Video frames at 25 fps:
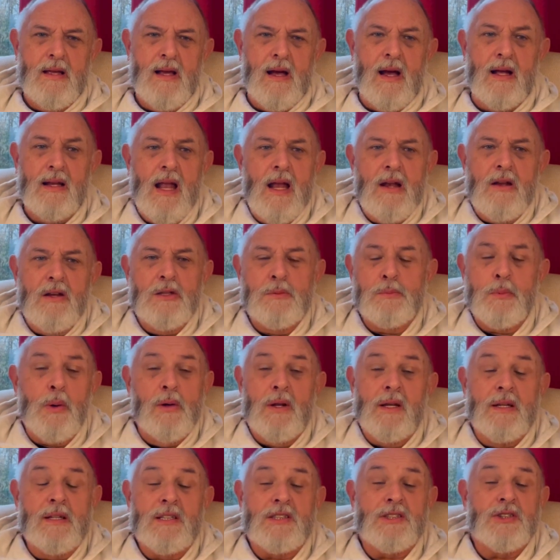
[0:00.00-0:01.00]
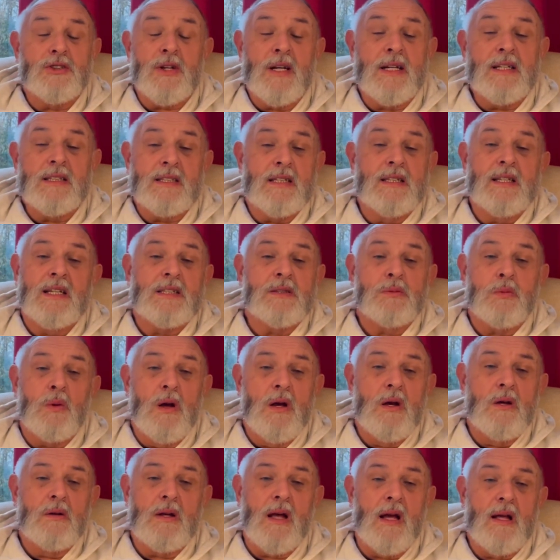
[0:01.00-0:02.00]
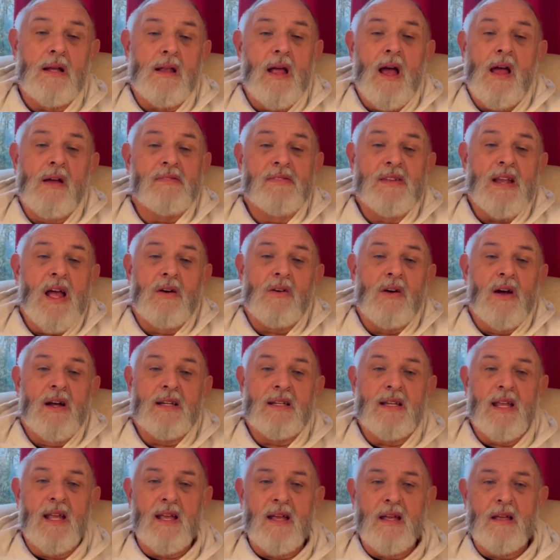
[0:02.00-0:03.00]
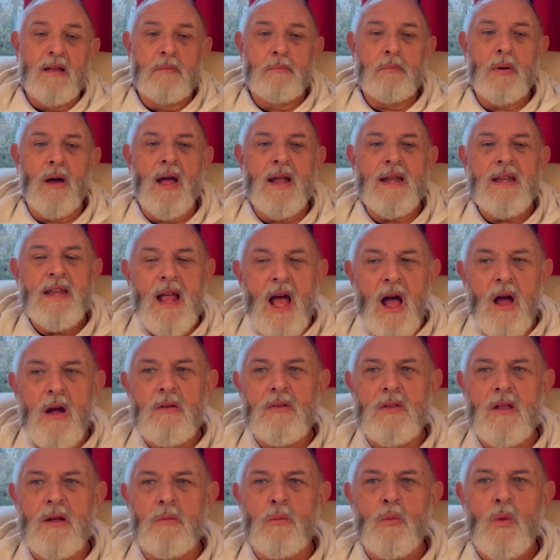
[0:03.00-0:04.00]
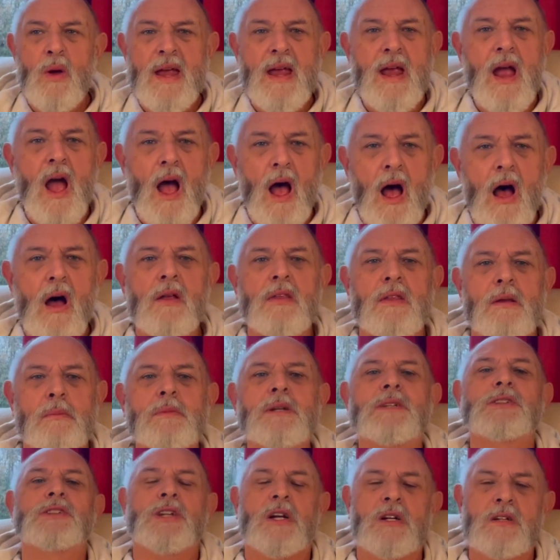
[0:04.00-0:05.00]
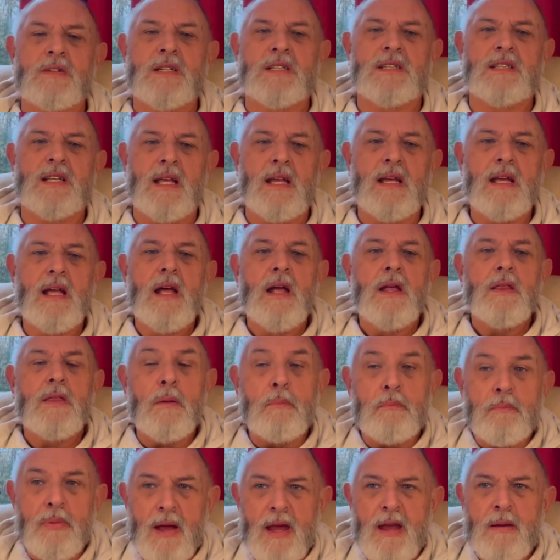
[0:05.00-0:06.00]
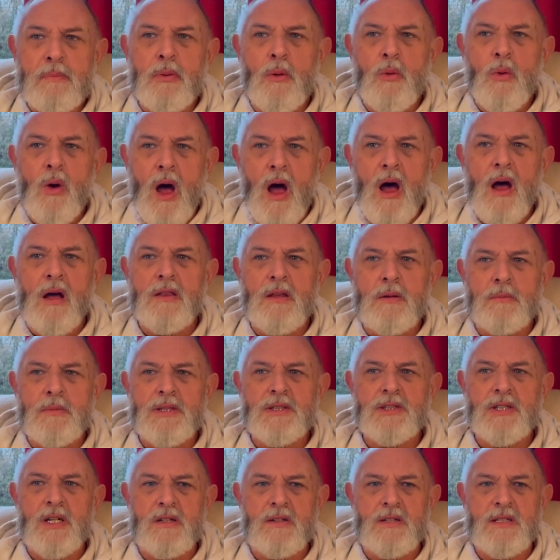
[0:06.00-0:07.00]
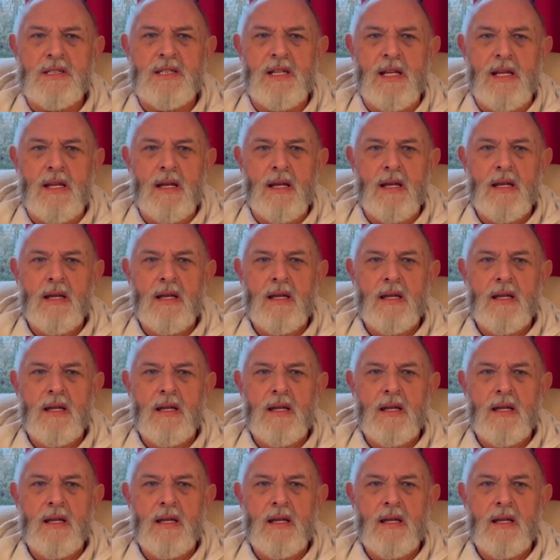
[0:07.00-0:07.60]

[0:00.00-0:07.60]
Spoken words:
I don't know who's pulling the strings in this world. I have no idea. But I know that we are the majority. The people are the majority.